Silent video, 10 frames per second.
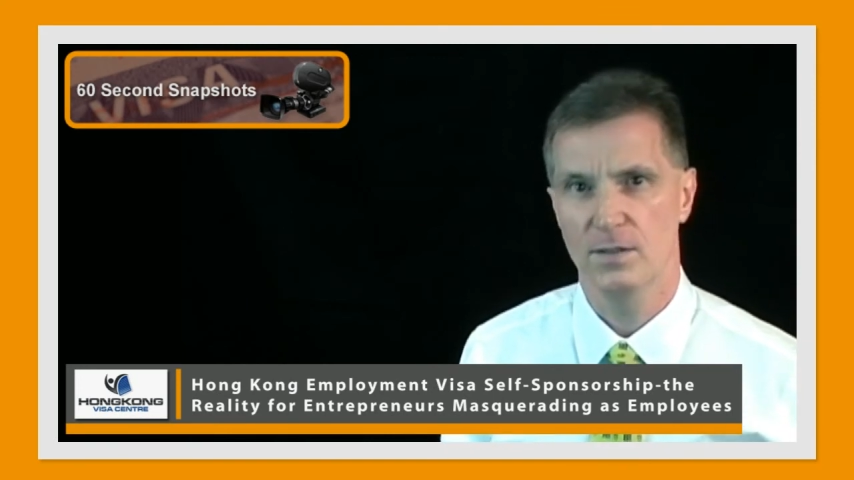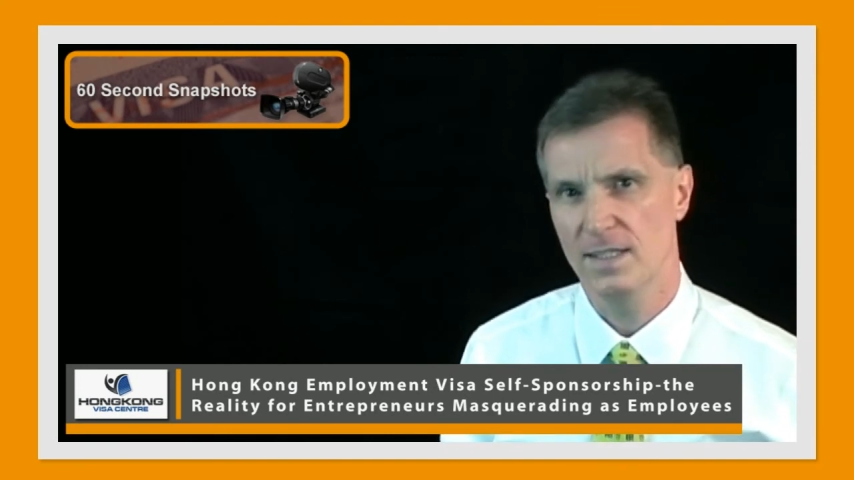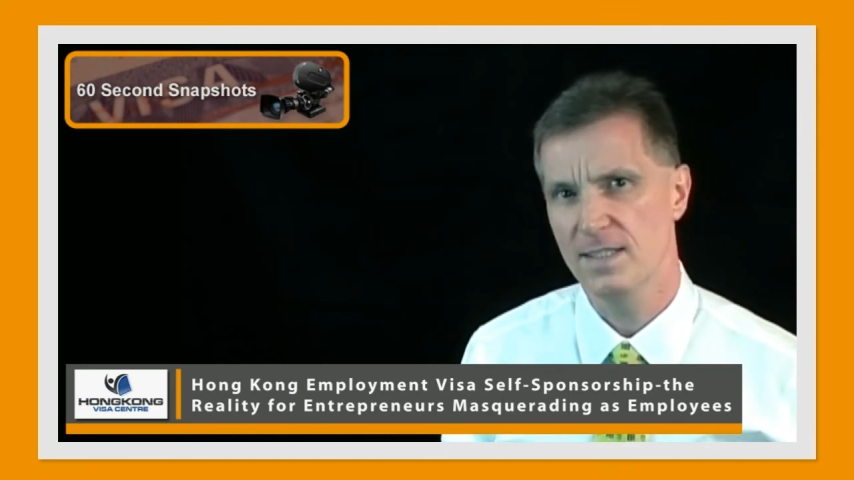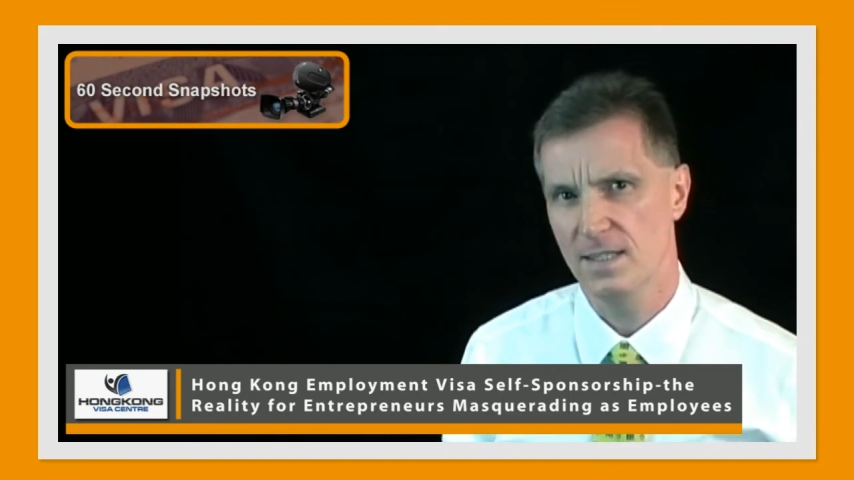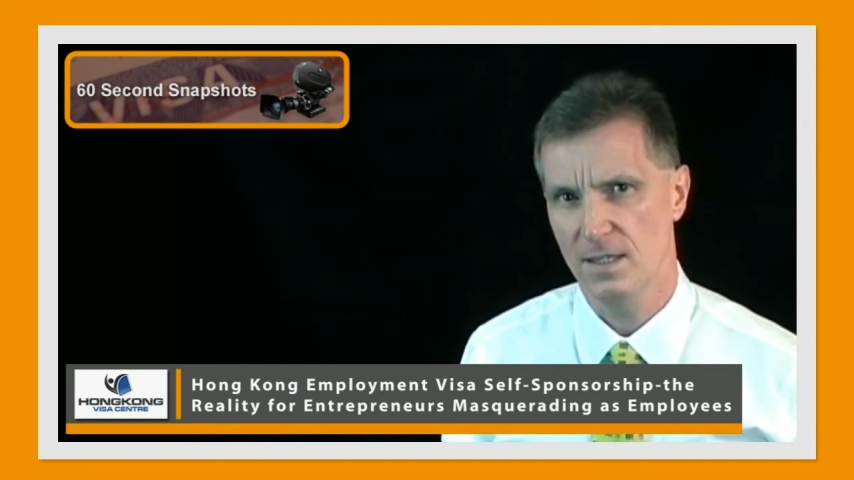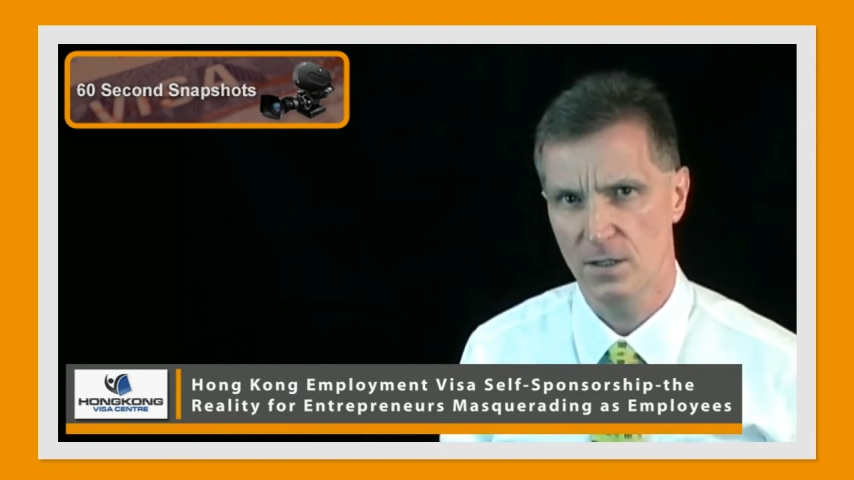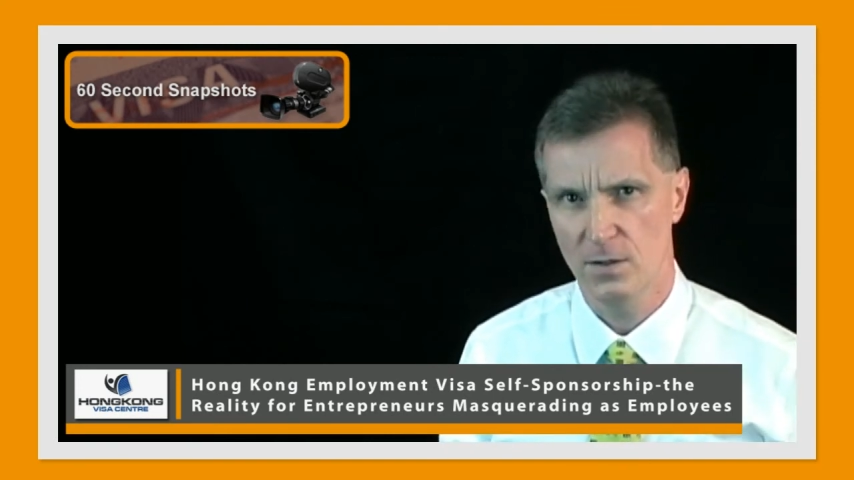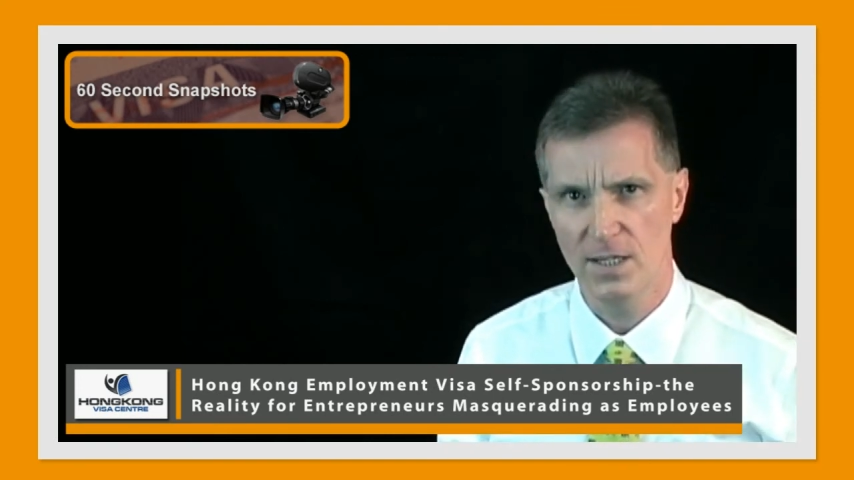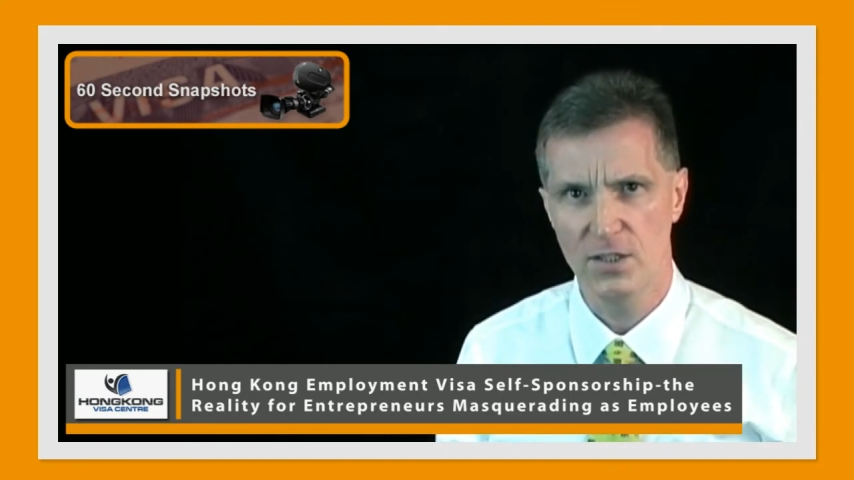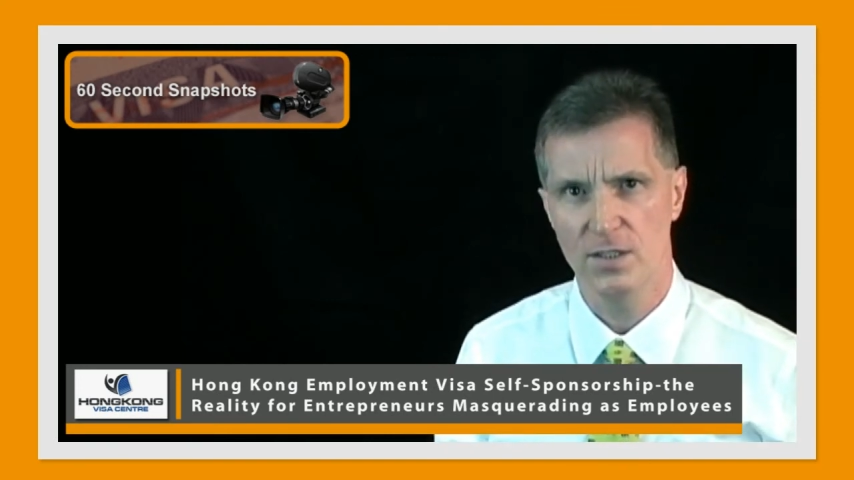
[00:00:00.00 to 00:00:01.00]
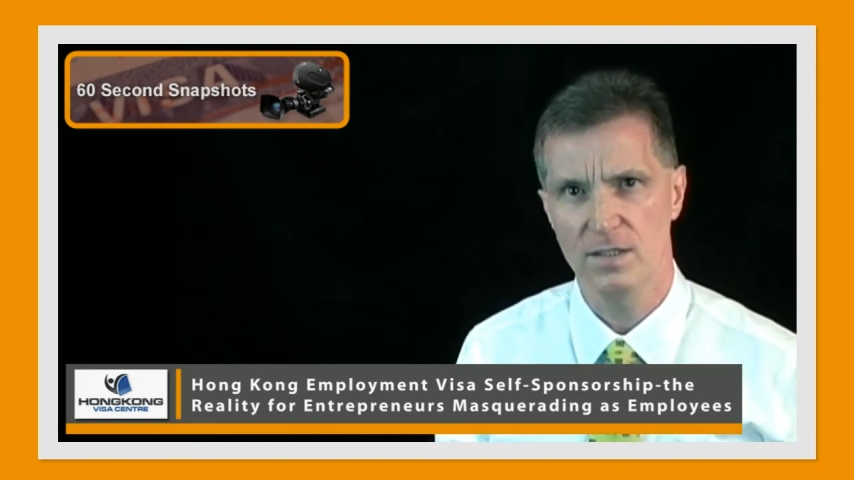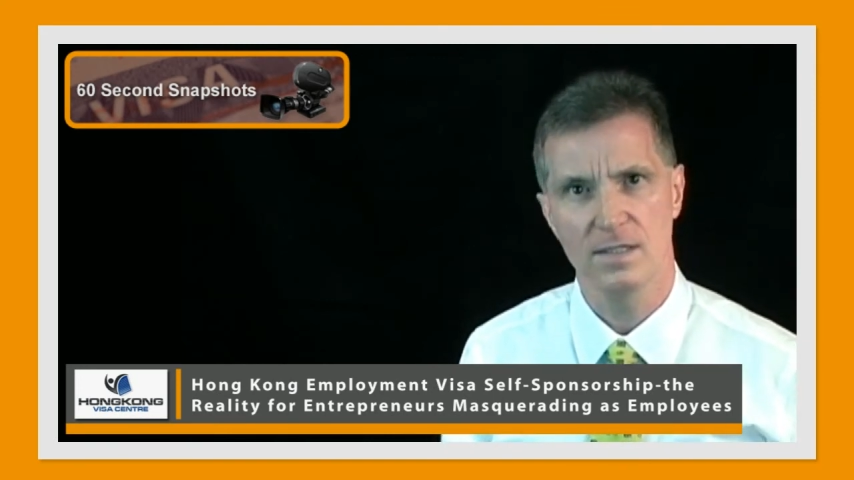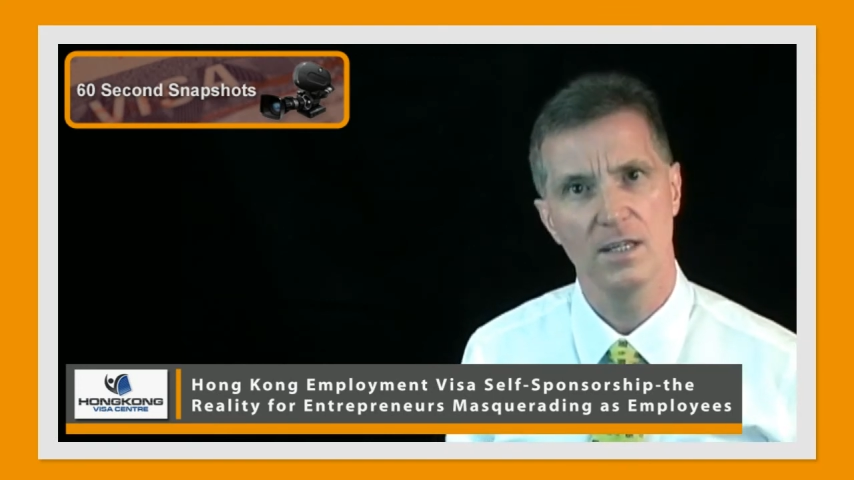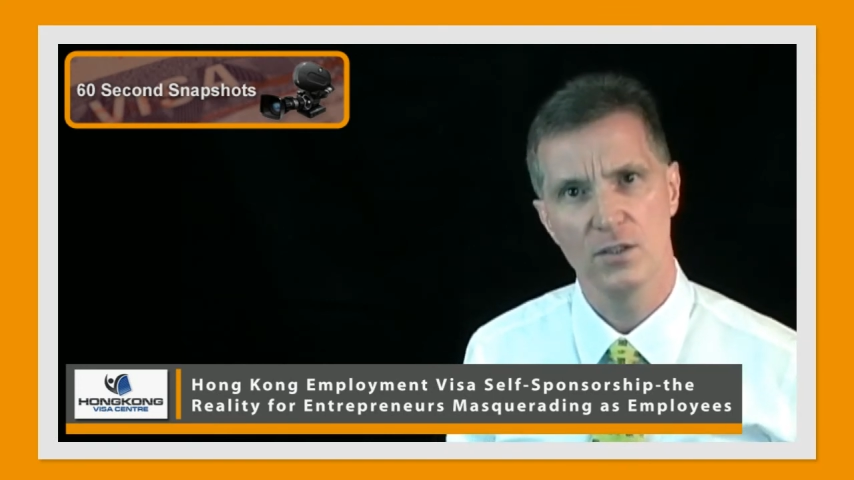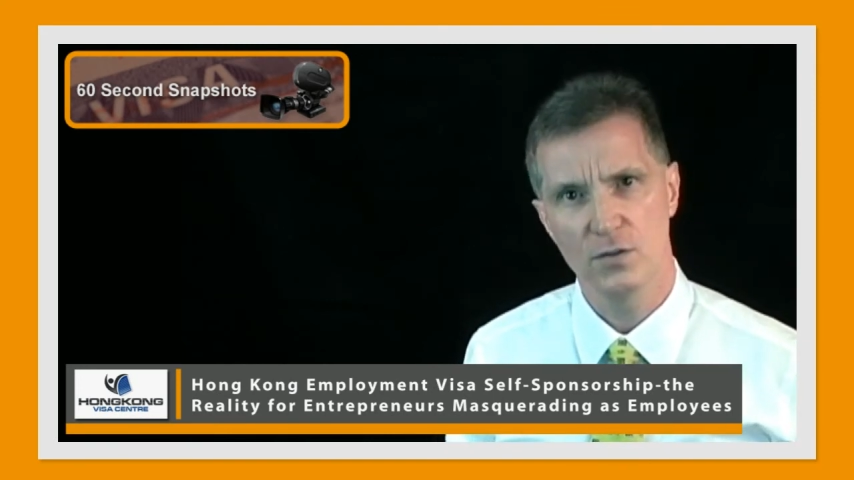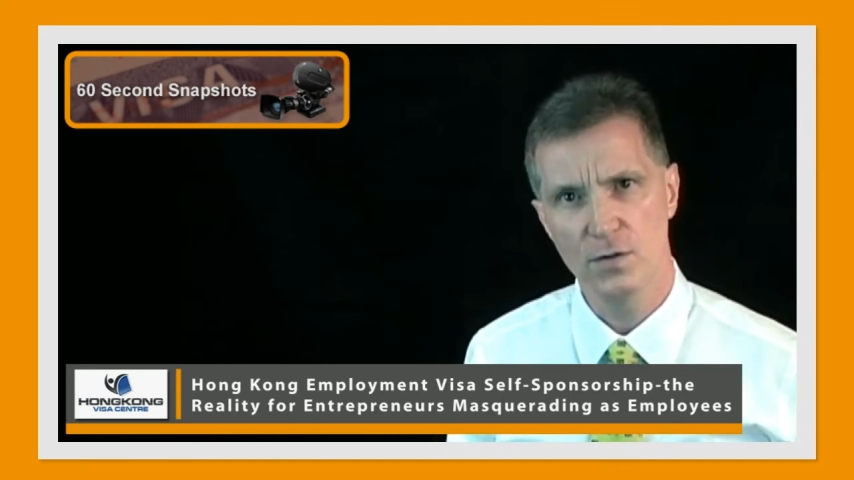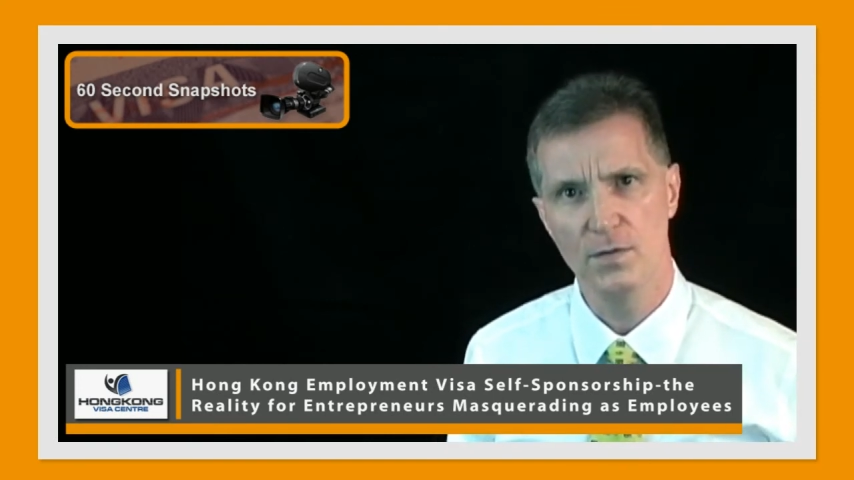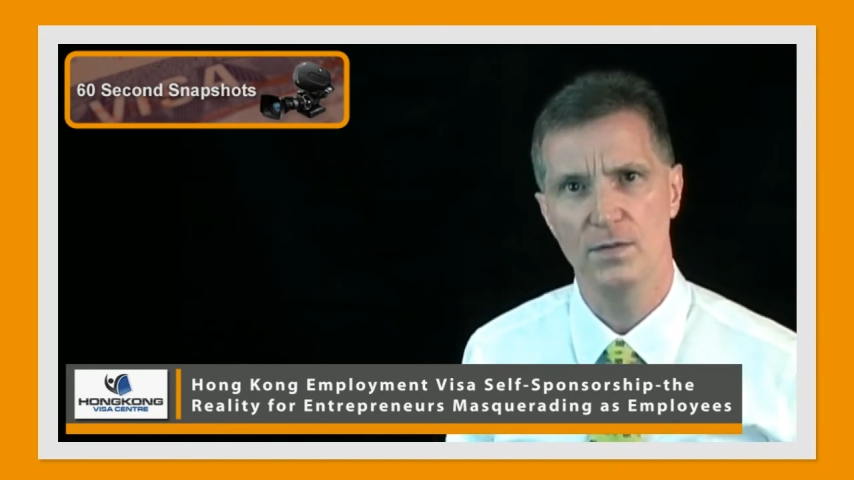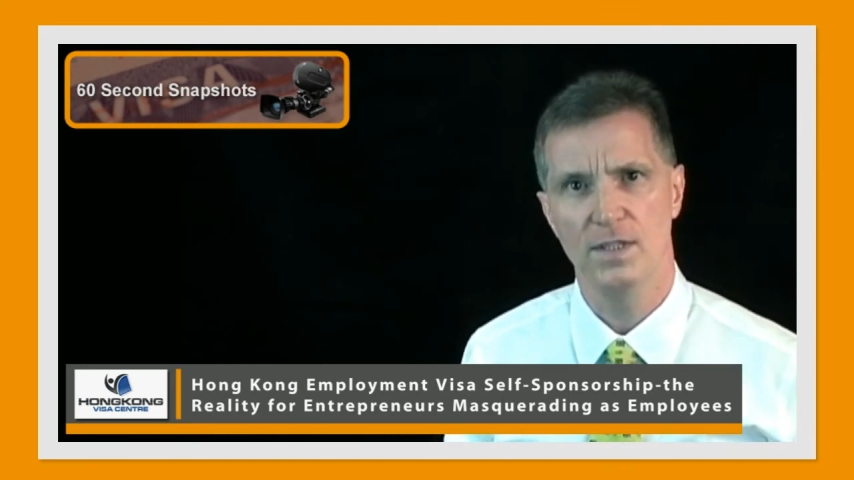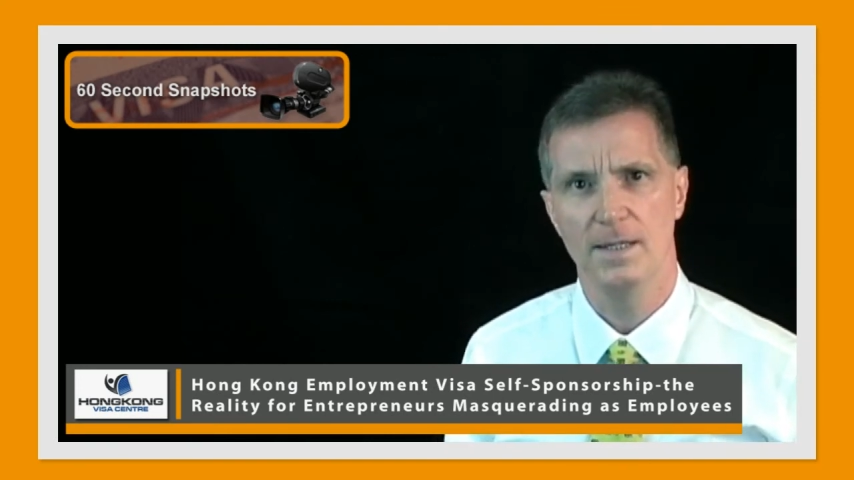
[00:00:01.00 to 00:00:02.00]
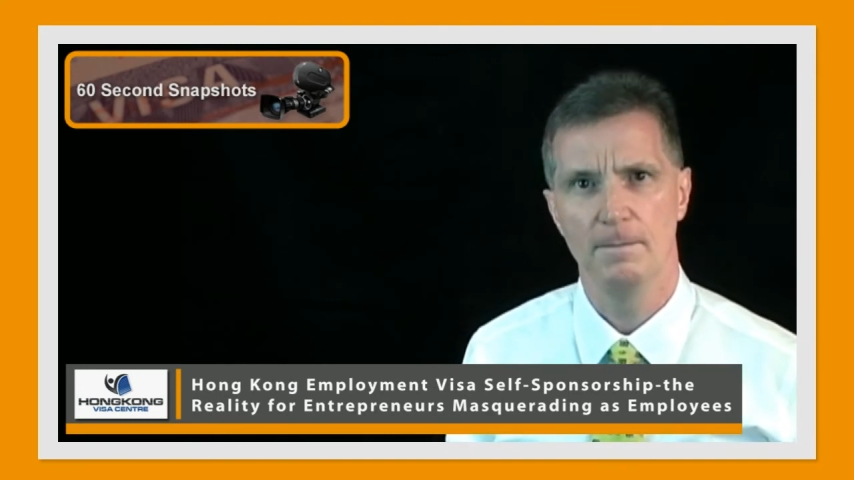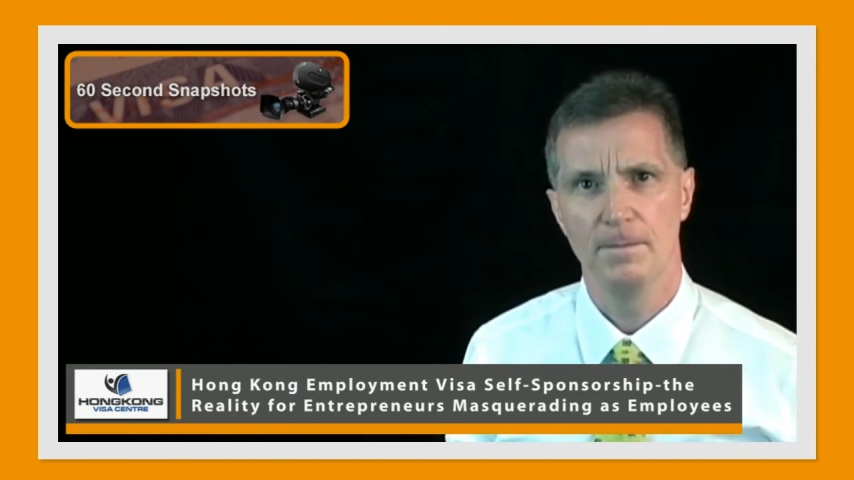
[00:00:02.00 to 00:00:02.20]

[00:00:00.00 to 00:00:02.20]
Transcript: answer their questions truthfully,